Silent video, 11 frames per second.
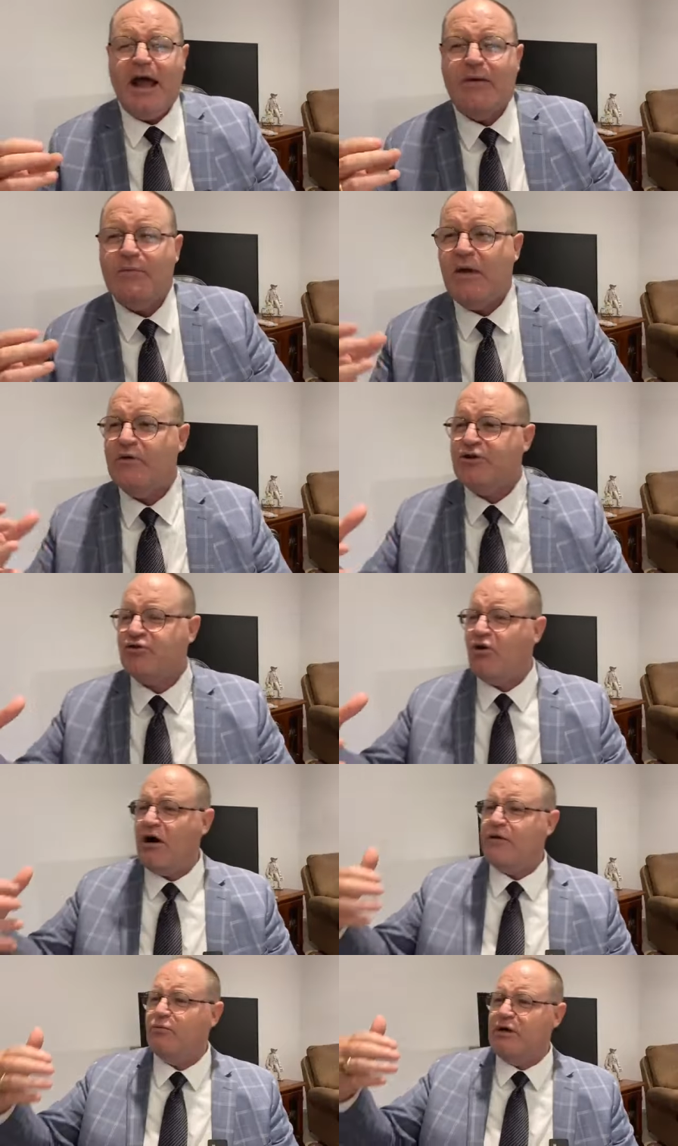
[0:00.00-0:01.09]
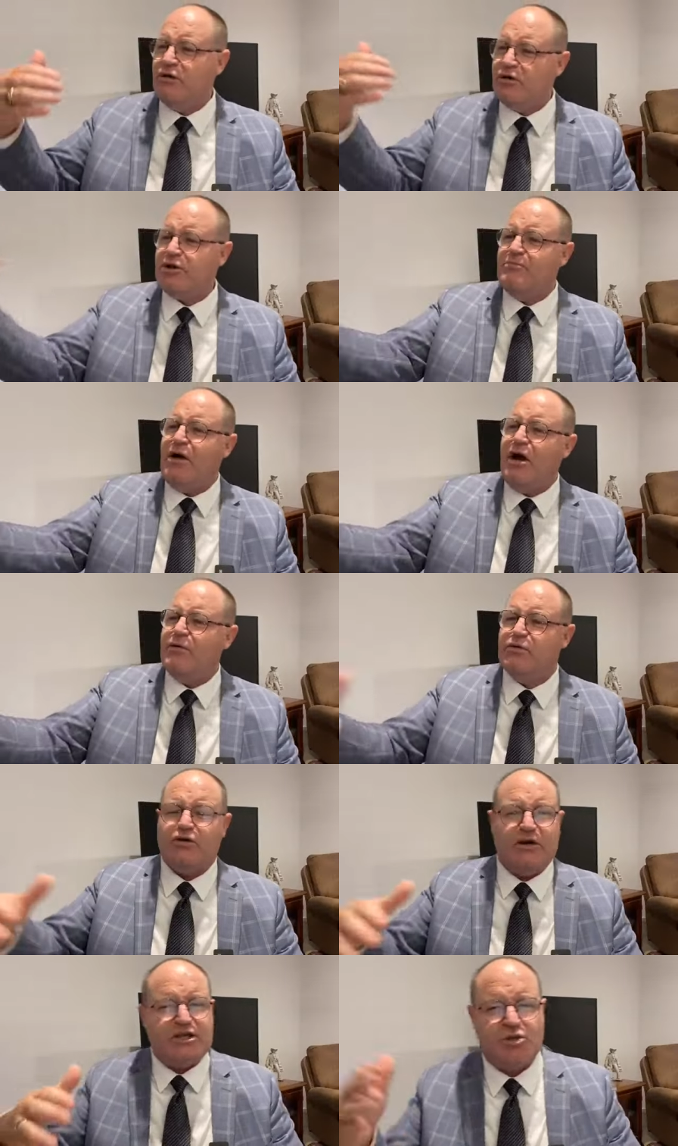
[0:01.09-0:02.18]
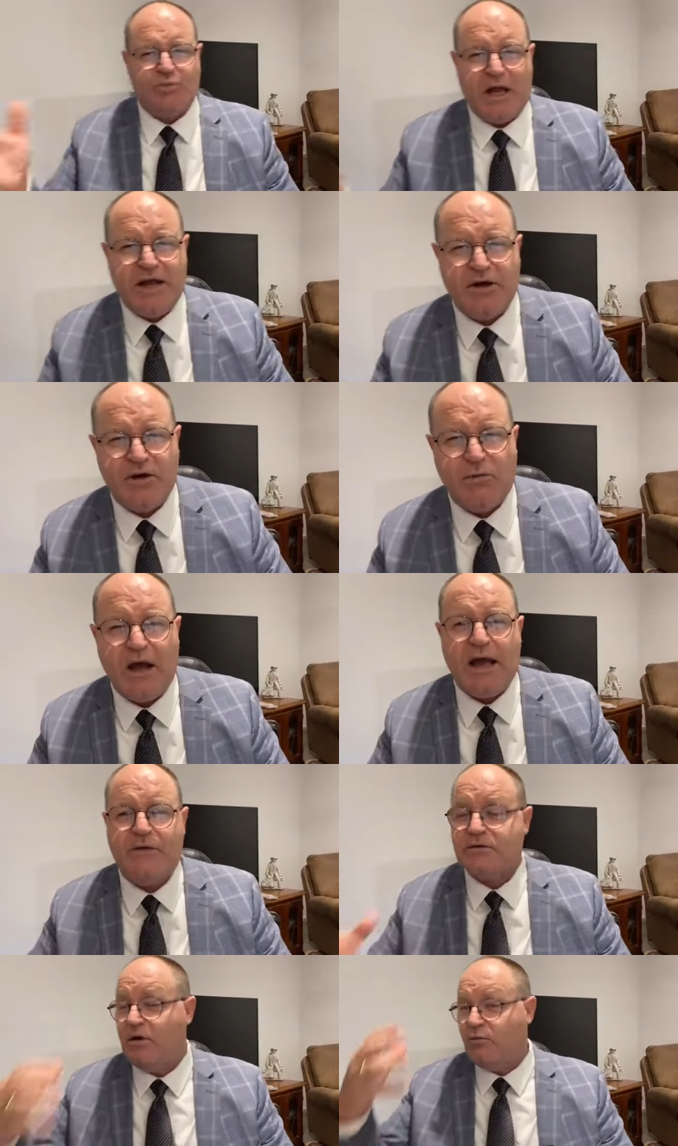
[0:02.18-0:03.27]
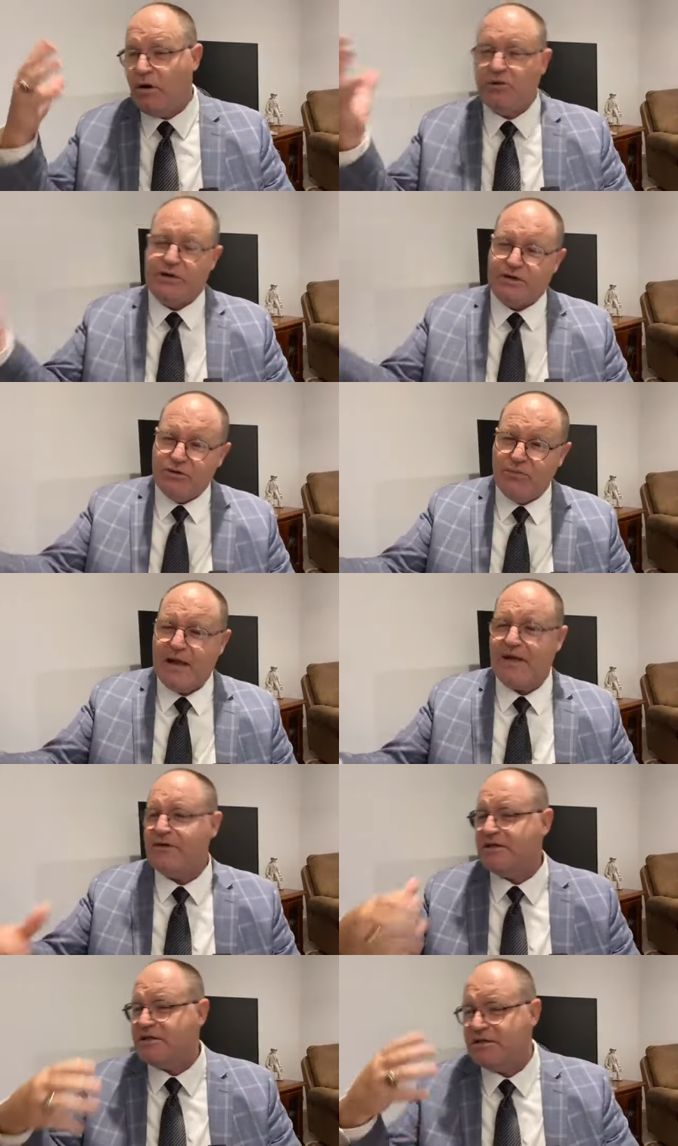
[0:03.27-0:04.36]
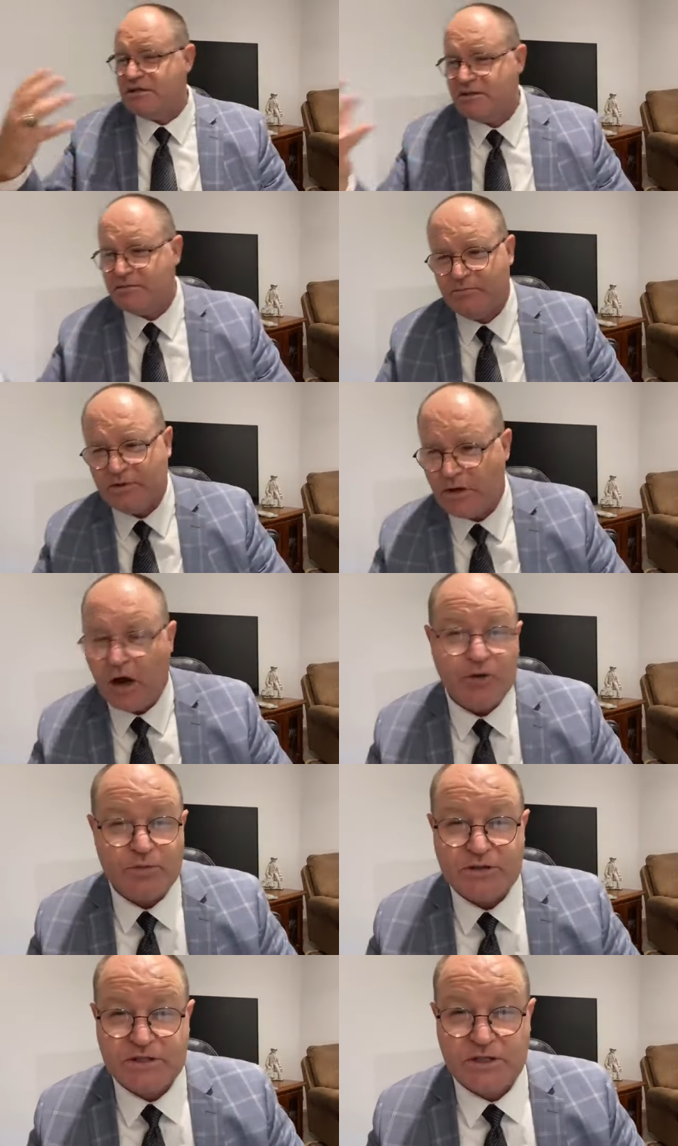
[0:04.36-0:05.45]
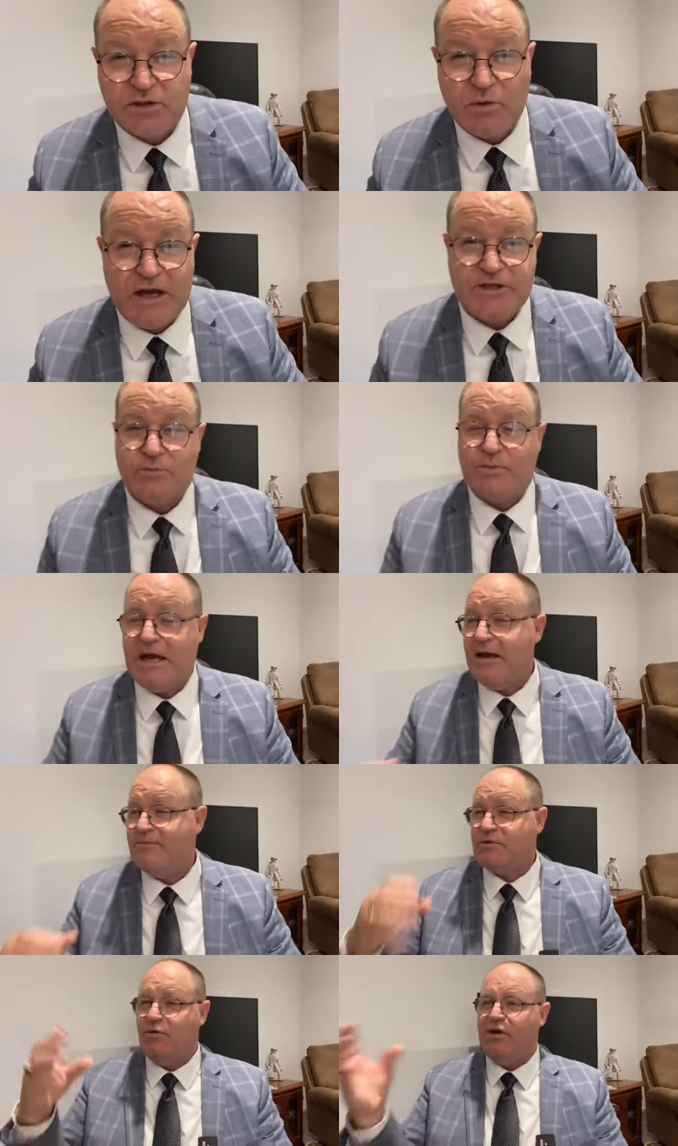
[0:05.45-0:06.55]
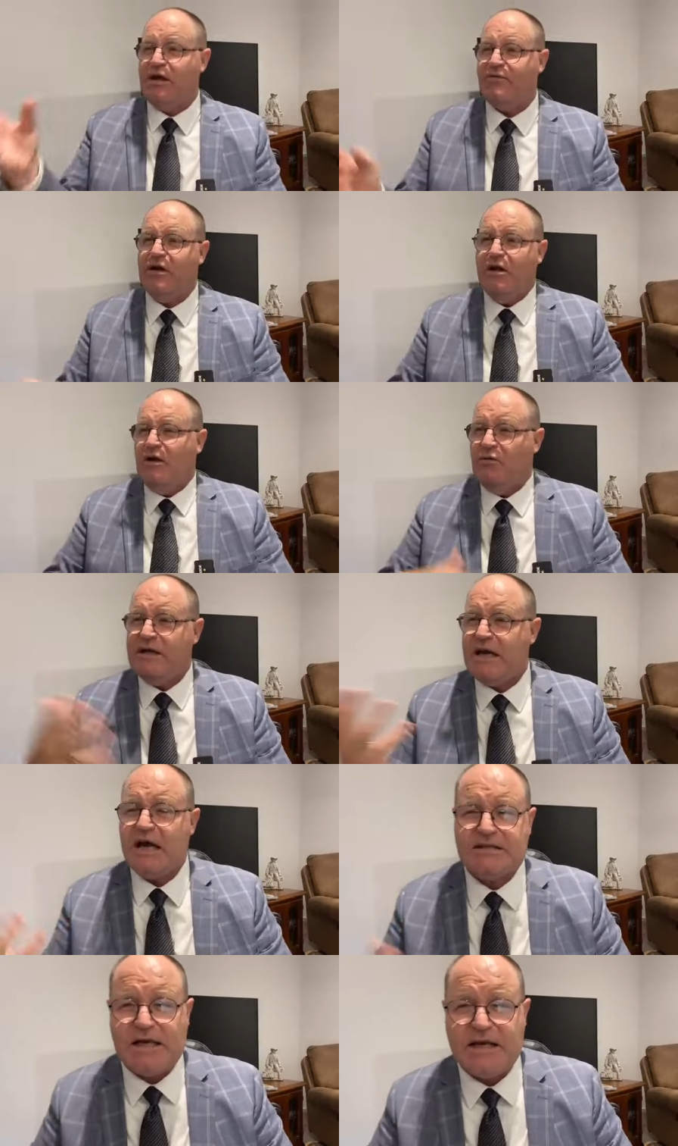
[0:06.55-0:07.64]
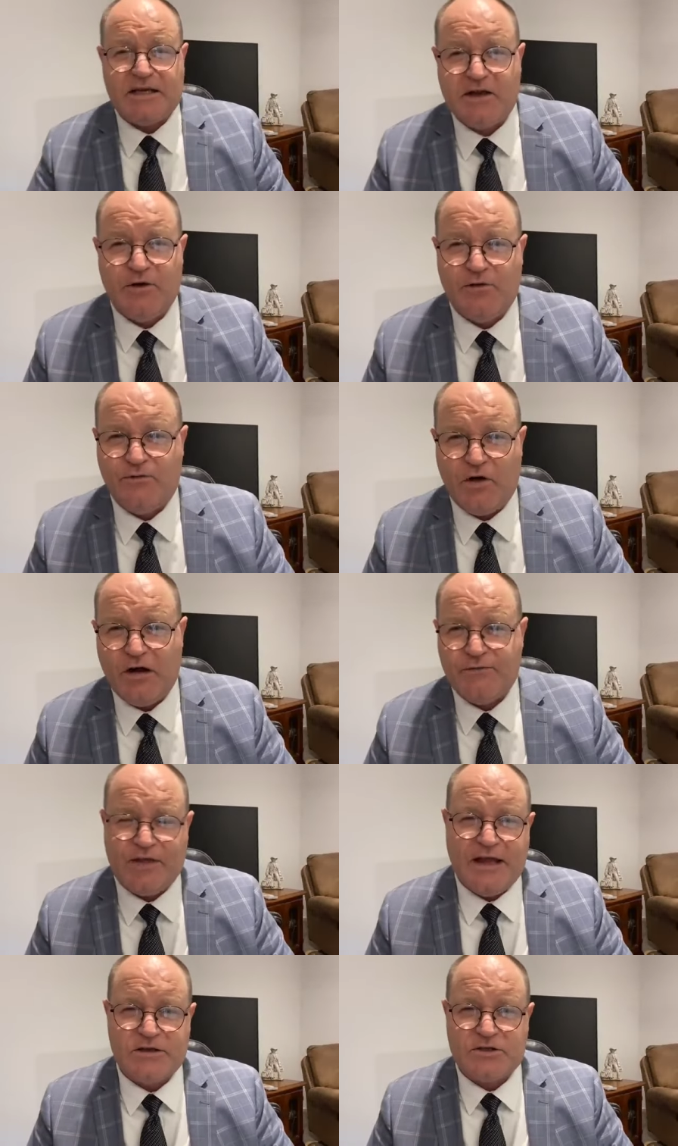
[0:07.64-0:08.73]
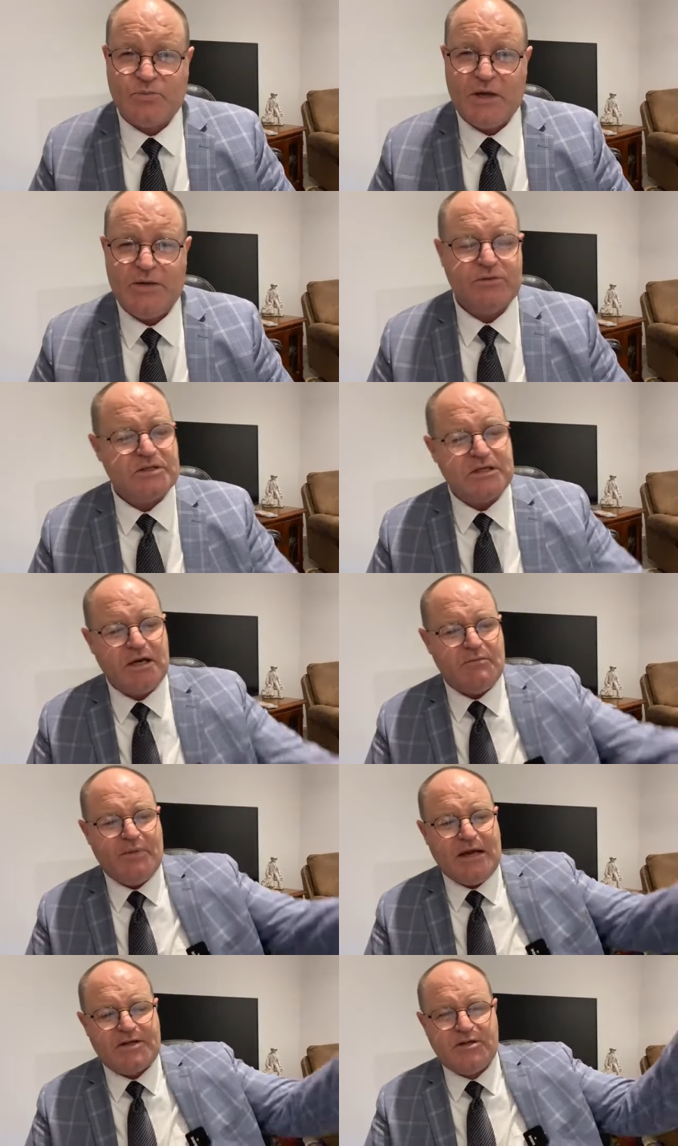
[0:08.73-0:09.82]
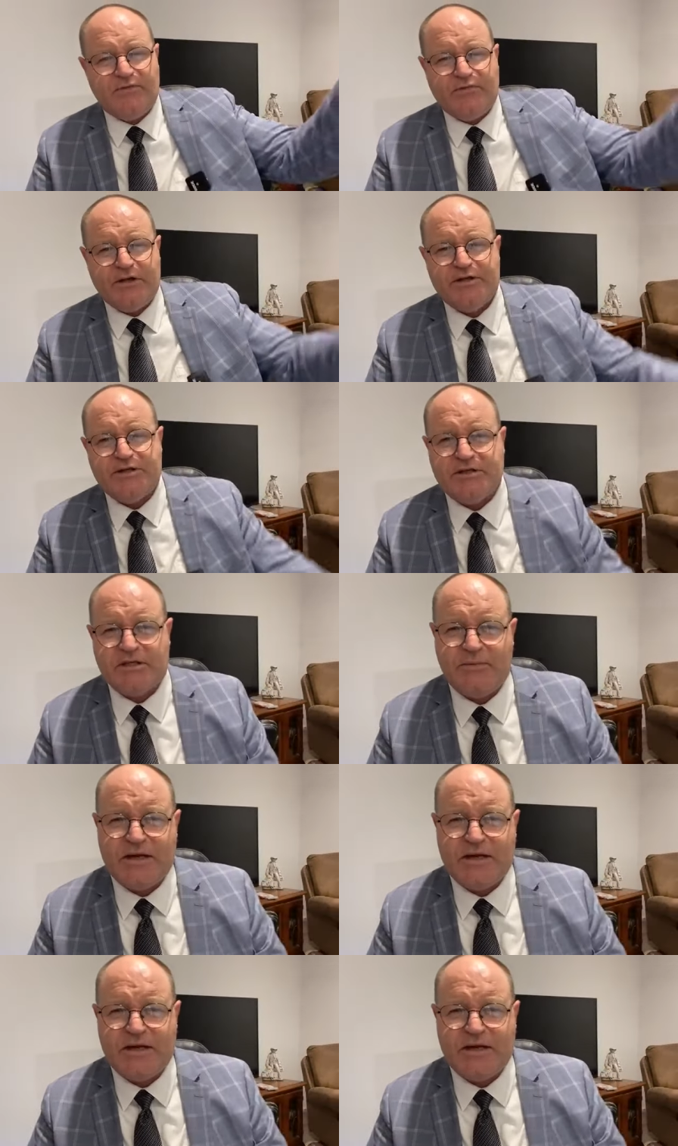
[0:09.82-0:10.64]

And, and we try and we look at the moment, we try to explain it away. It's like, what can we do about this? This is a hopeless situation, perhaps, or whatever. We can't take care of 5,000 people, send them back to the villages.